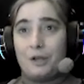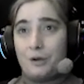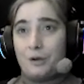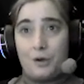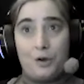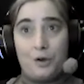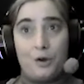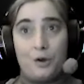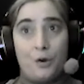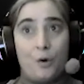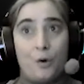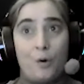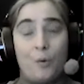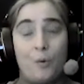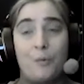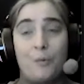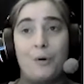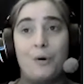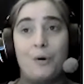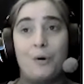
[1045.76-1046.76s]
No
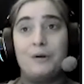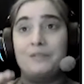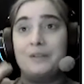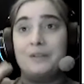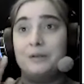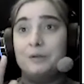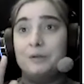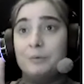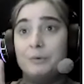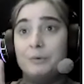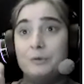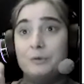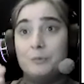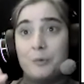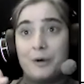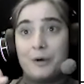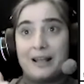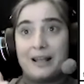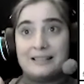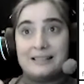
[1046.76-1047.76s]
more than you would
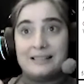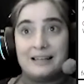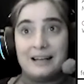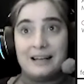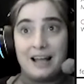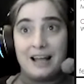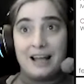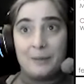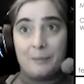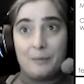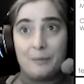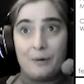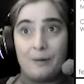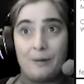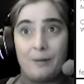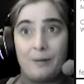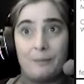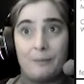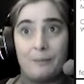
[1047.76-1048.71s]
press an eyeball.